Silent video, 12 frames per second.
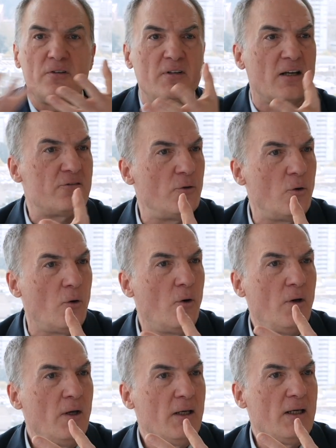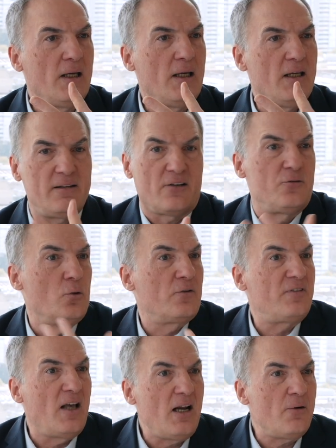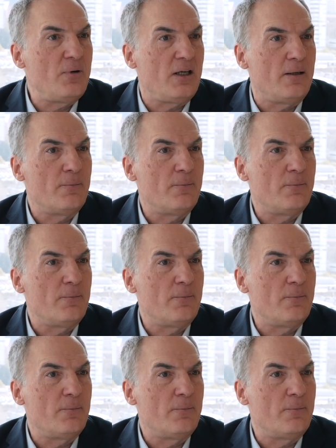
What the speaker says: It has no salary